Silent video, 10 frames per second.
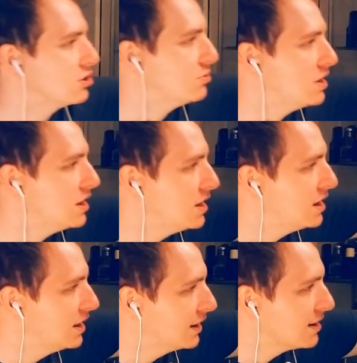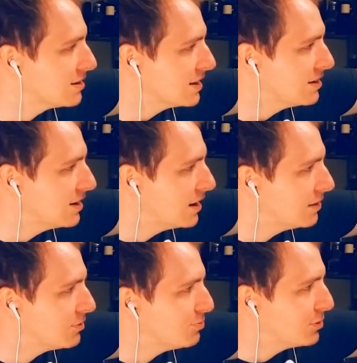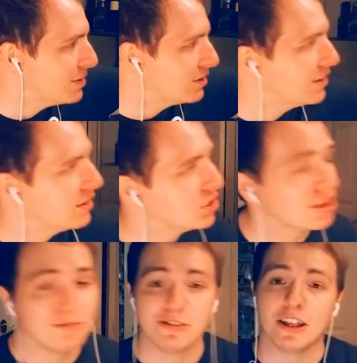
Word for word: So yes, it's uh, just put it back on there on the shelf.